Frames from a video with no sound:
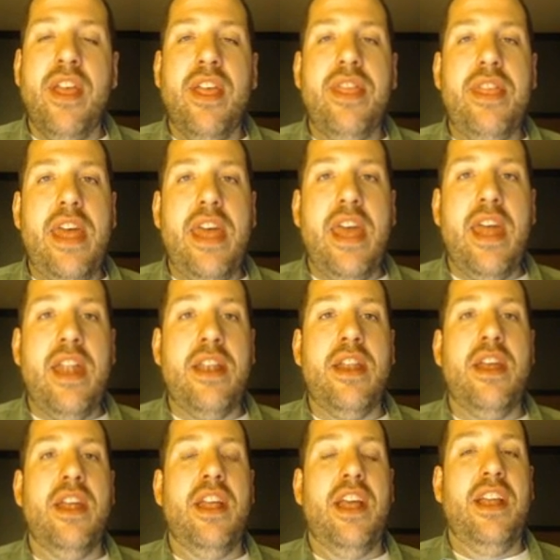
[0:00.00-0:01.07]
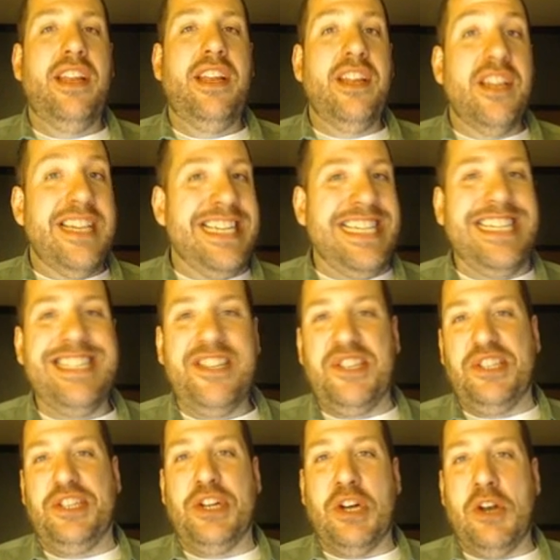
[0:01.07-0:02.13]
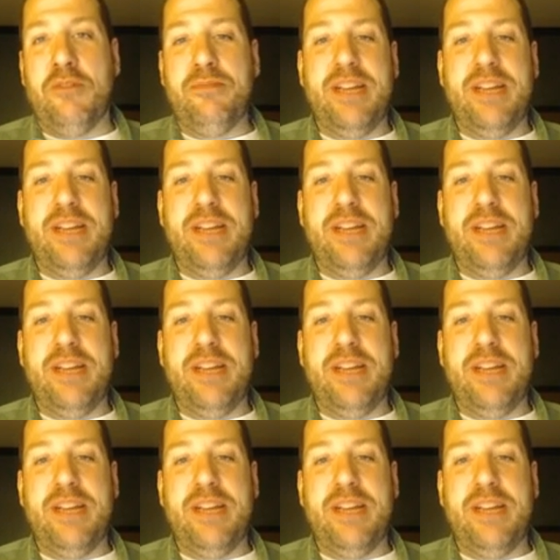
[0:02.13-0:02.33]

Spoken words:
then you need to start,